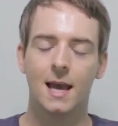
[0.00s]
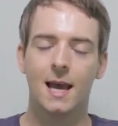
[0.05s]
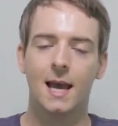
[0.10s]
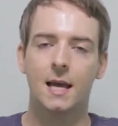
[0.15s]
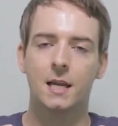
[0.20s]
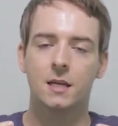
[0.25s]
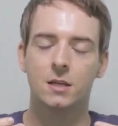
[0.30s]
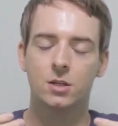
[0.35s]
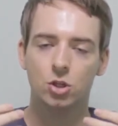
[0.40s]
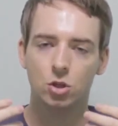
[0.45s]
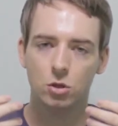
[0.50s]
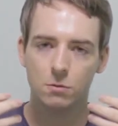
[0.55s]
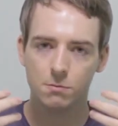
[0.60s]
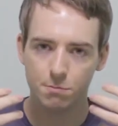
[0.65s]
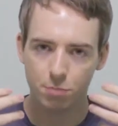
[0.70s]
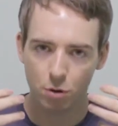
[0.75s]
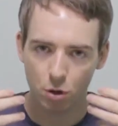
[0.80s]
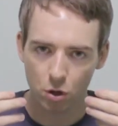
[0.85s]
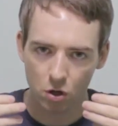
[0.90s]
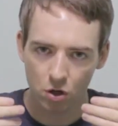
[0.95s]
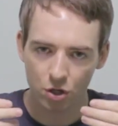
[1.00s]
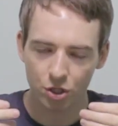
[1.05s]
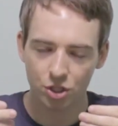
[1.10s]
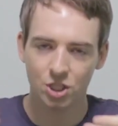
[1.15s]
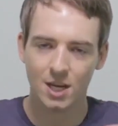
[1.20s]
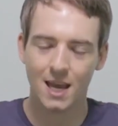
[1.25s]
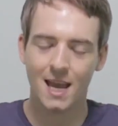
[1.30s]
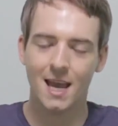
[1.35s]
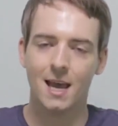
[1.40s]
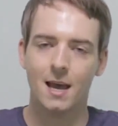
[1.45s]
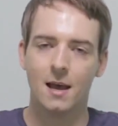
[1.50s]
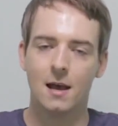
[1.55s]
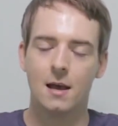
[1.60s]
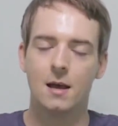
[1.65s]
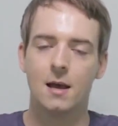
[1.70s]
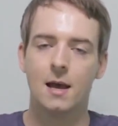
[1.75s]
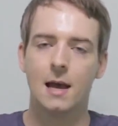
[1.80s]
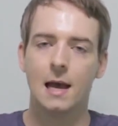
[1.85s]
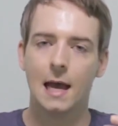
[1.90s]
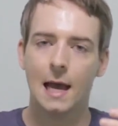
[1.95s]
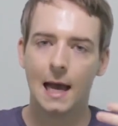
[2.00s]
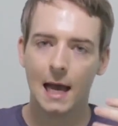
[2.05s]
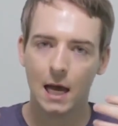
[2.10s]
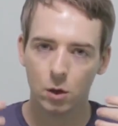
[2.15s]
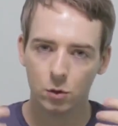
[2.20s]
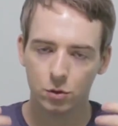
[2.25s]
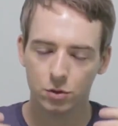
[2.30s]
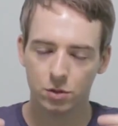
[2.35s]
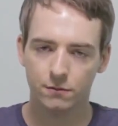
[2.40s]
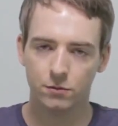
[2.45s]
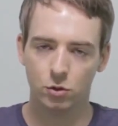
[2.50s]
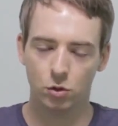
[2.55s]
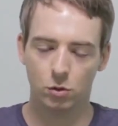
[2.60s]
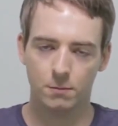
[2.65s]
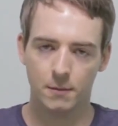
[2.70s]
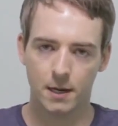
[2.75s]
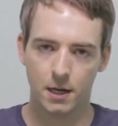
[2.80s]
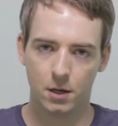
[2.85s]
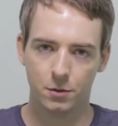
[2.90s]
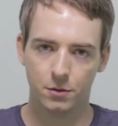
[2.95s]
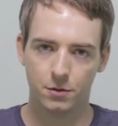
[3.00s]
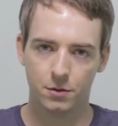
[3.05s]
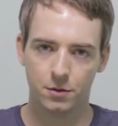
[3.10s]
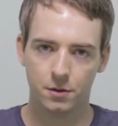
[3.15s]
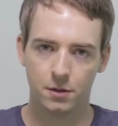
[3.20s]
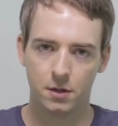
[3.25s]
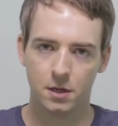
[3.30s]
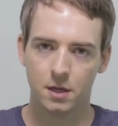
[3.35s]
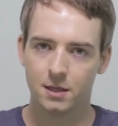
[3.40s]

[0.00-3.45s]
and you push air out of your mouth.